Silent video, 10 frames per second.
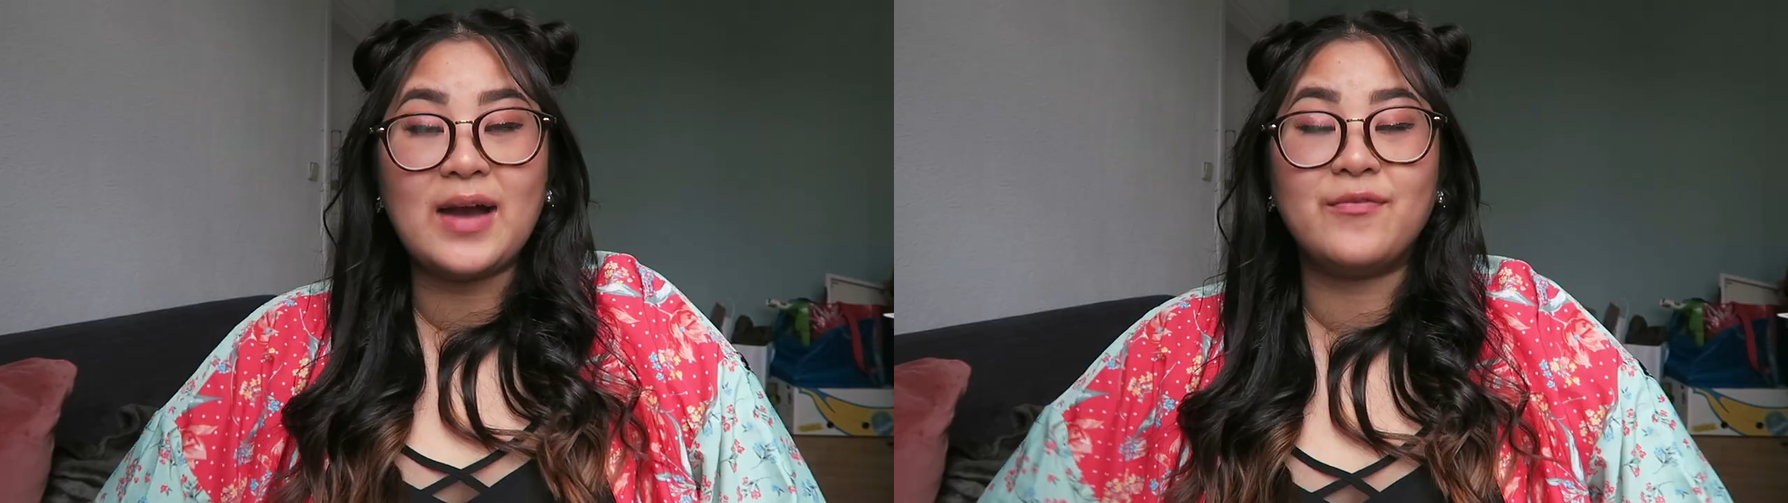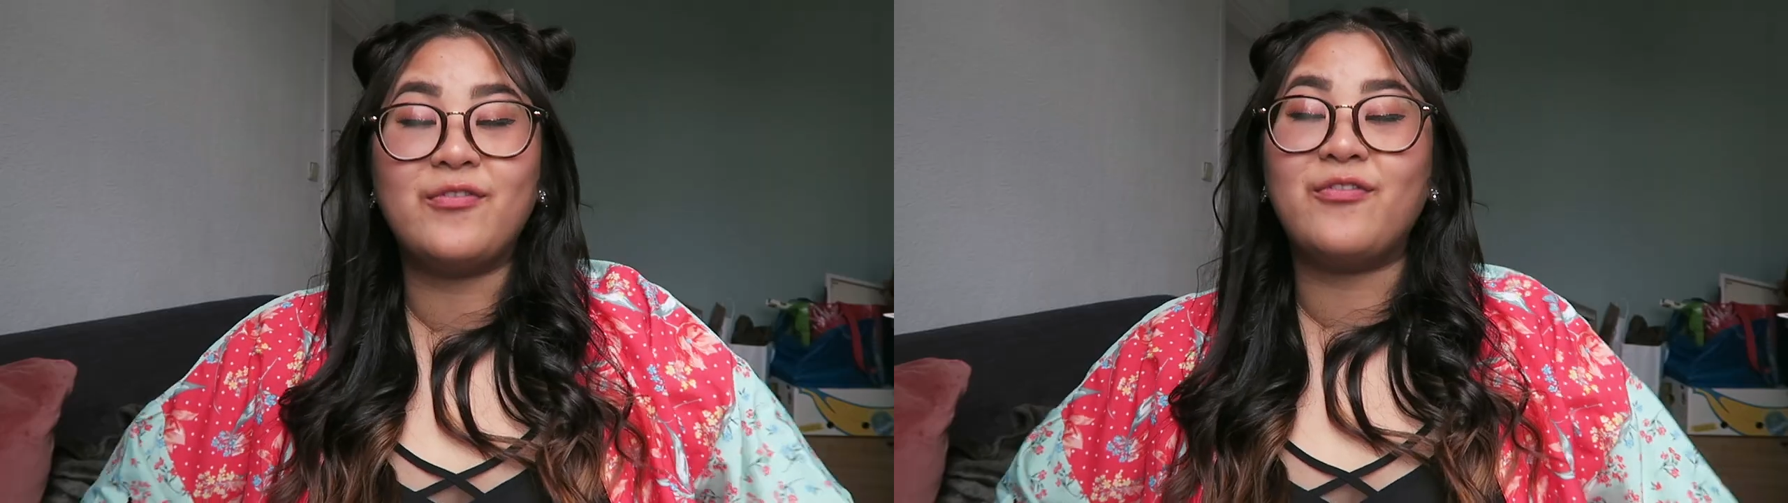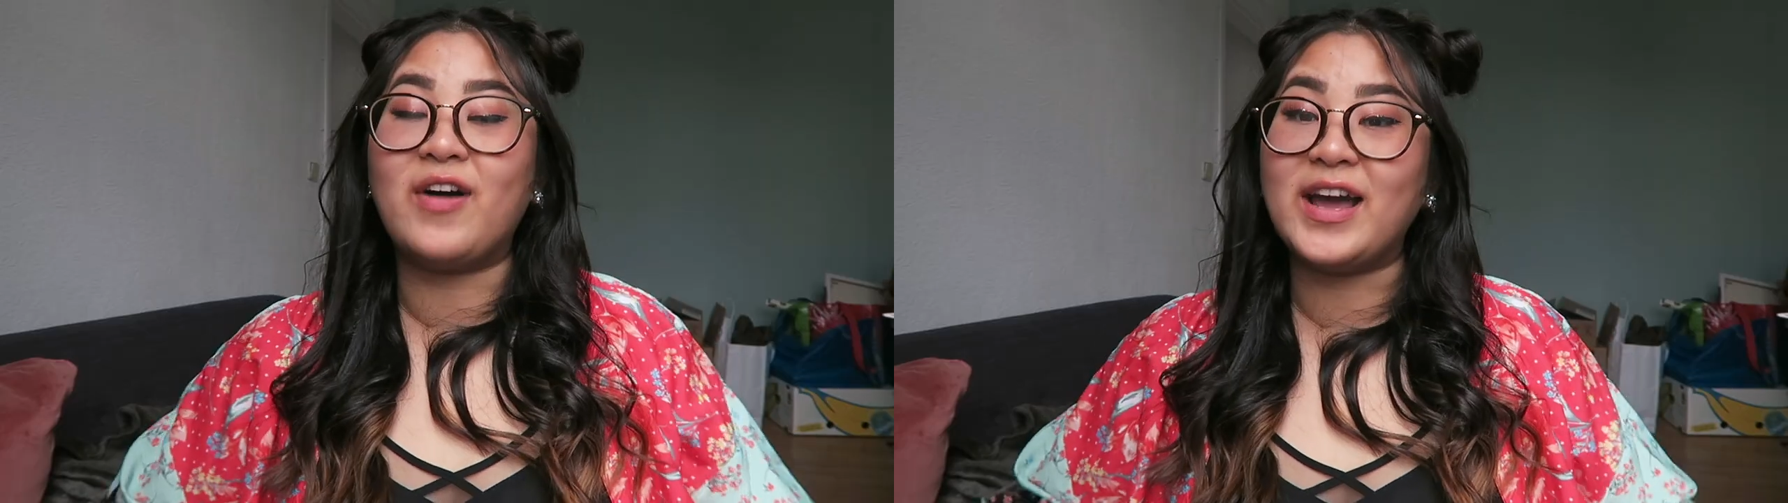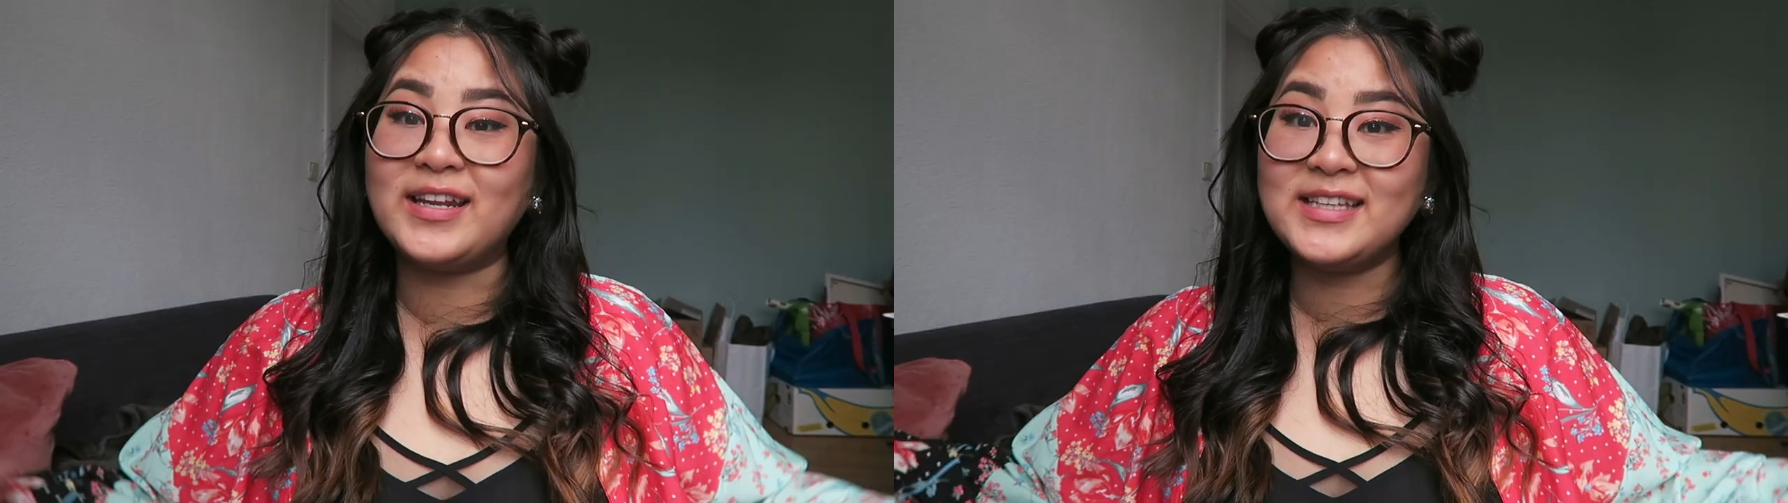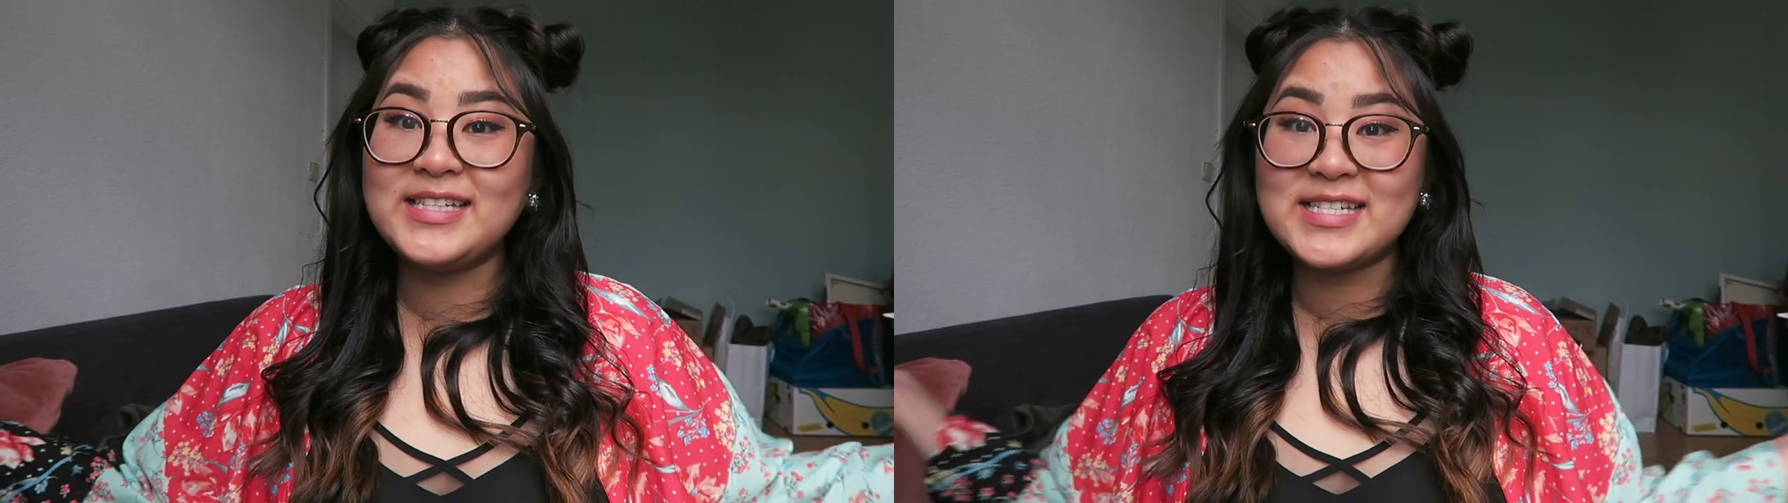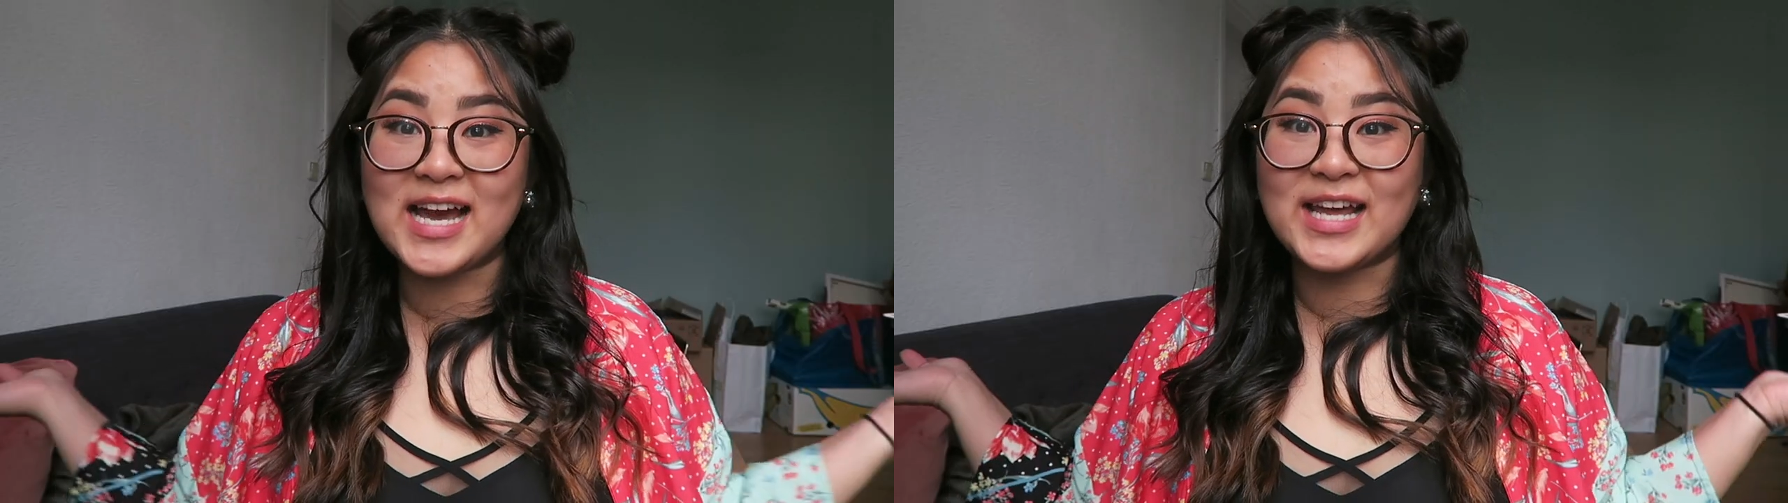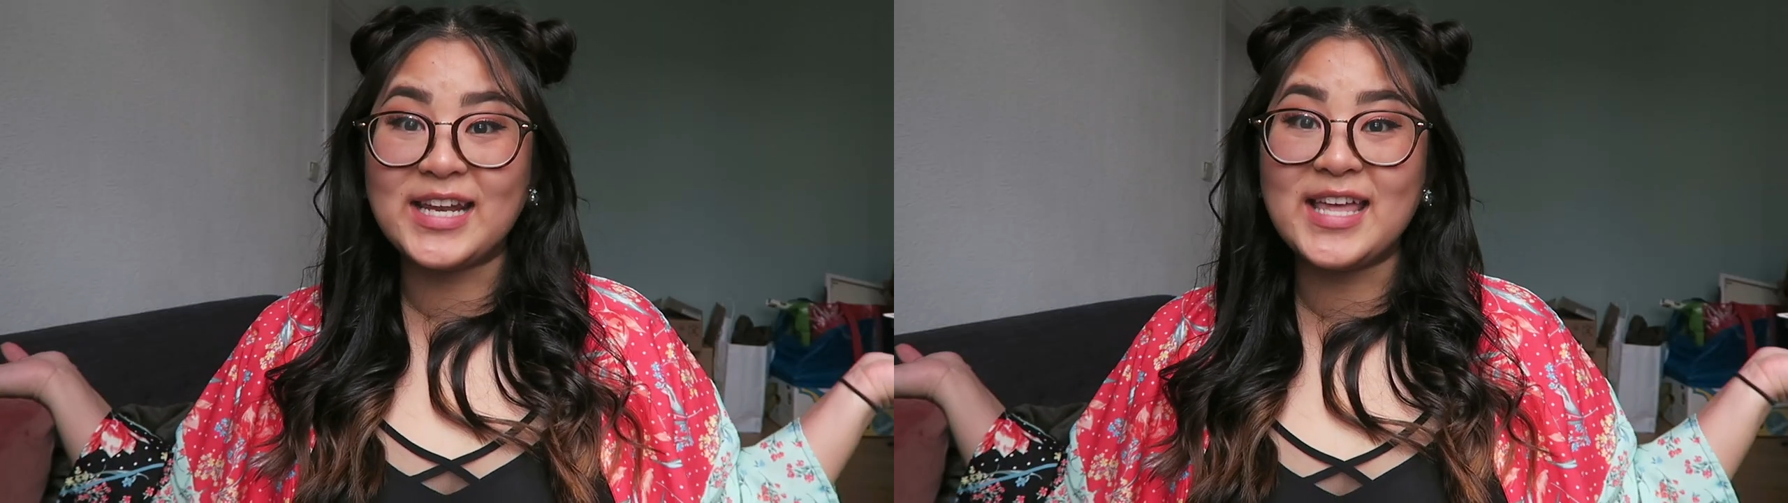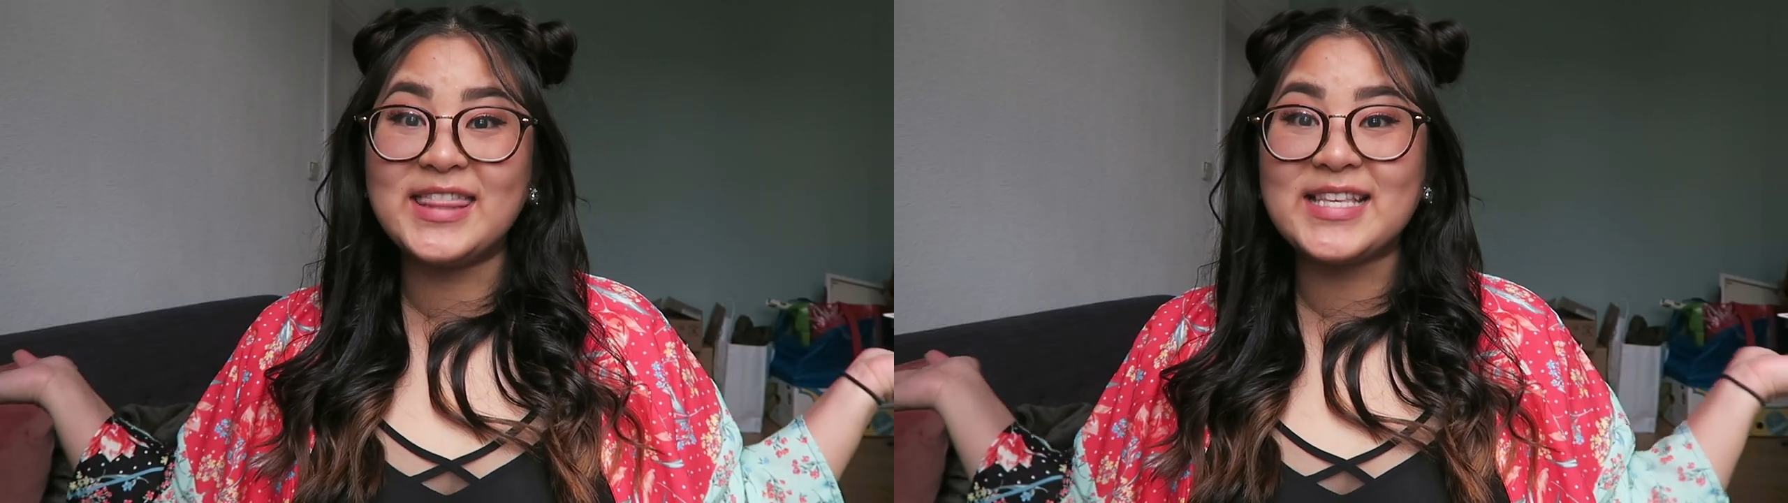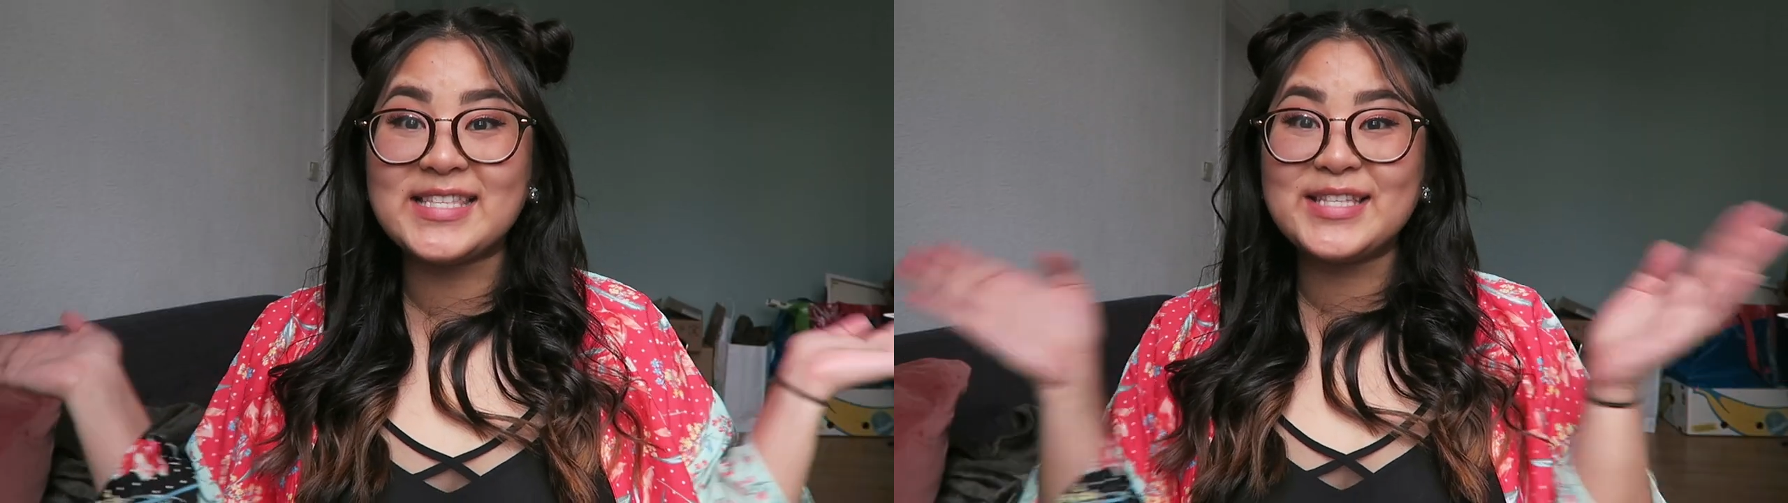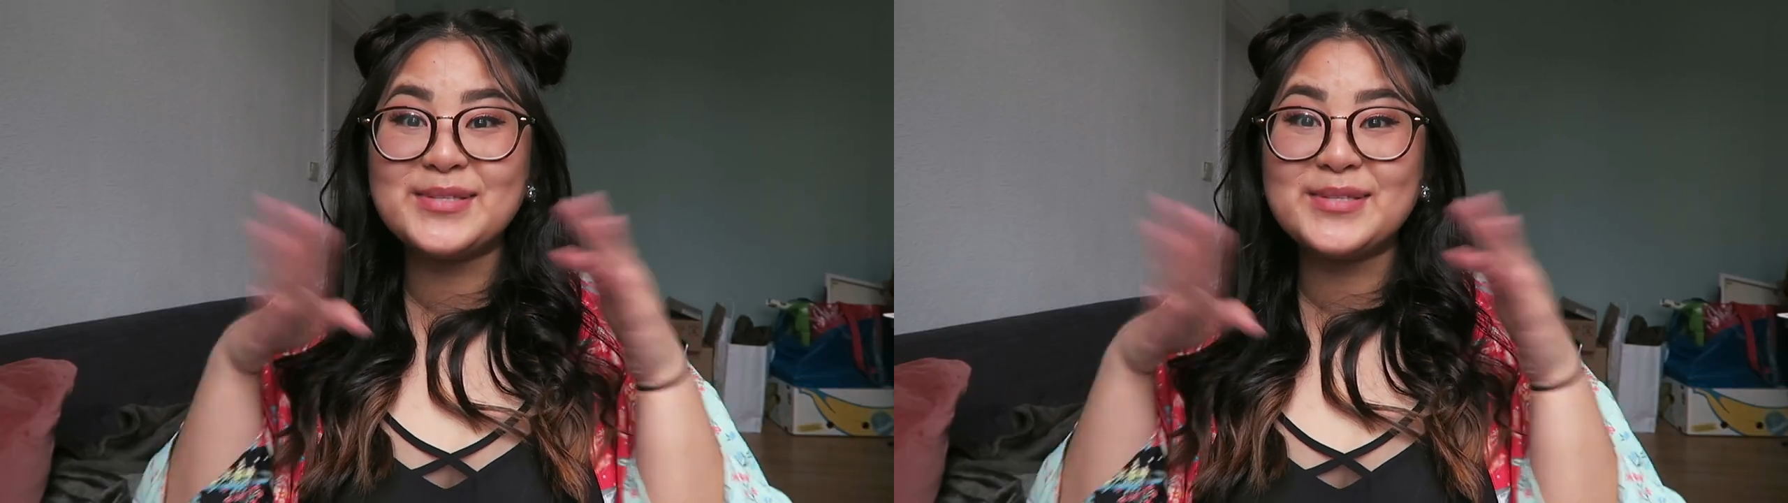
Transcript: I'm finally done and this